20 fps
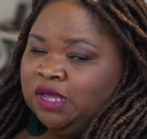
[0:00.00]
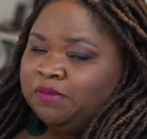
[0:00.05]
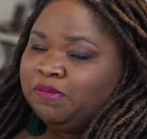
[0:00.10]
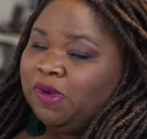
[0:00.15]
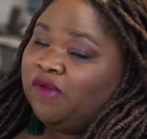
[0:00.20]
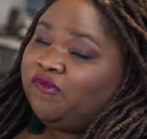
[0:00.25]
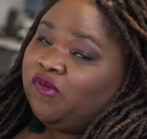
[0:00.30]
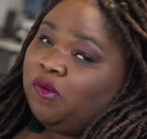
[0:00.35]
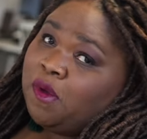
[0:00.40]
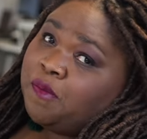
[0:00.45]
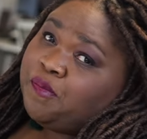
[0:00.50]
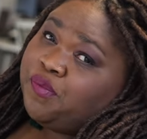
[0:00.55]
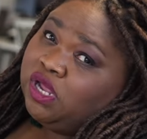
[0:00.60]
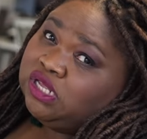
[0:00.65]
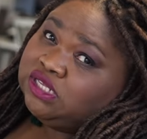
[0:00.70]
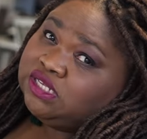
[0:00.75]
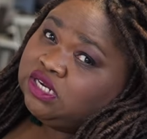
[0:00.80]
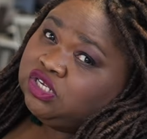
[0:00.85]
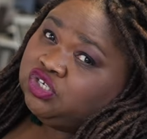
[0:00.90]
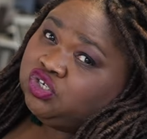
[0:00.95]
by former
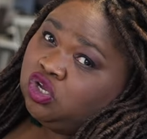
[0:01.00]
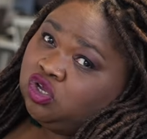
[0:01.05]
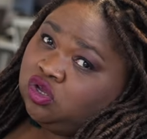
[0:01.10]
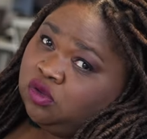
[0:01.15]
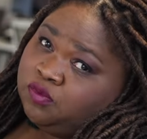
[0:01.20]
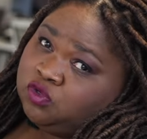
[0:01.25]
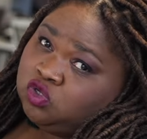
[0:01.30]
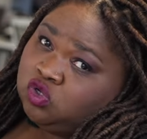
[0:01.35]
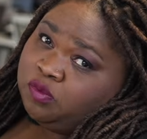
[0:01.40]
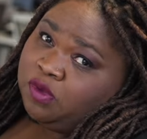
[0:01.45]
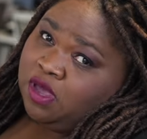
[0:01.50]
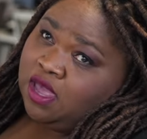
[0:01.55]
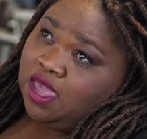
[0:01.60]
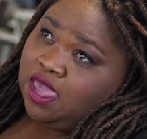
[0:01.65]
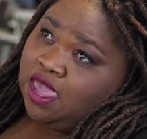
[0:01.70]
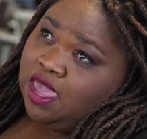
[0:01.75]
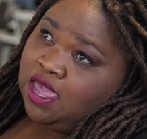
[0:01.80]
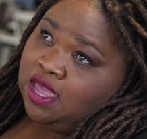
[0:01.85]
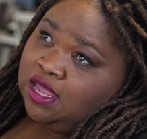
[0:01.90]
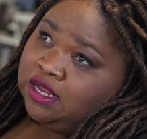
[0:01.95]
President Jacob Zuma
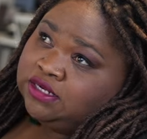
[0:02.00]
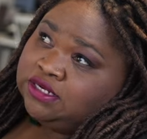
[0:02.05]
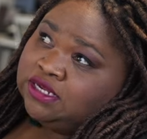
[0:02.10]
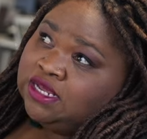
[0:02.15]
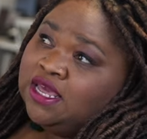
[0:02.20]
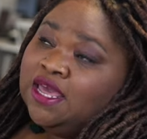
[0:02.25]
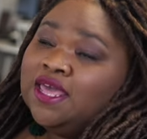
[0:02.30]
and